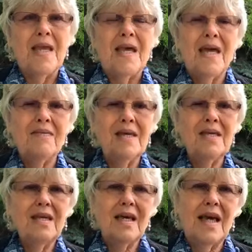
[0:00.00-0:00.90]
And
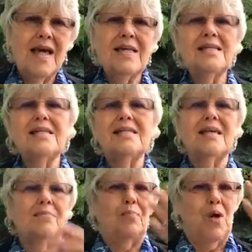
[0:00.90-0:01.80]
then as this
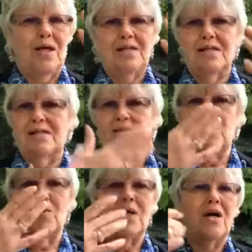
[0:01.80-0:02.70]
process is
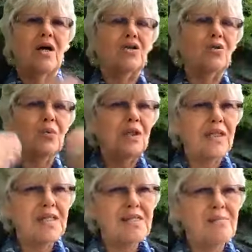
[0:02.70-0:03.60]
going on, you'll
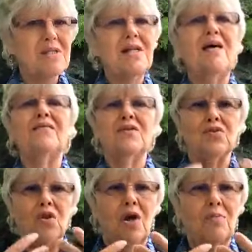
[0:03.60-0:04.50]
release some stuff and
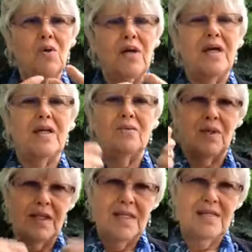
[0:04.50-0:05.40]
draw more in,
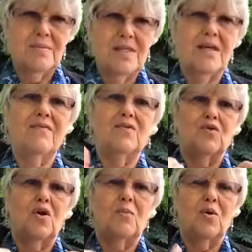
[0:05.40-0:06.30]
release some stuff and
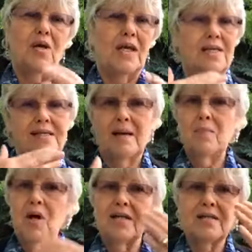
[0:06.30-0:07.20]
draw more in. As that
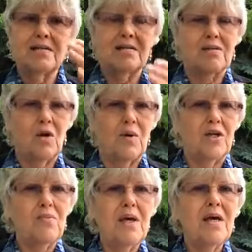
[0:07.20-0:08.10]
process is going,
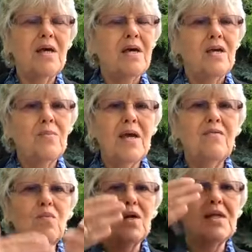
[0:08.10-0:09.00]
you may, you may
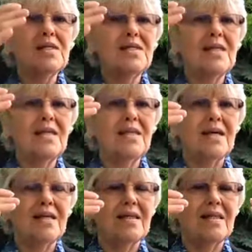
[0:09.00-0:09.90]
even want to see
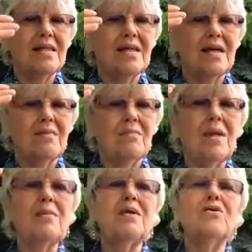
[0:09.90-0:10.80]
that, that
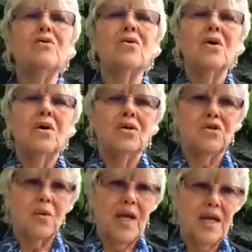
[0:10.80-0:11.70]
maybe you're
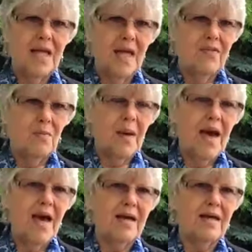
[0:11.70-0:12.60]
draining out the
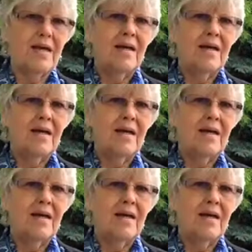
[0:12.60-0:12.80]
back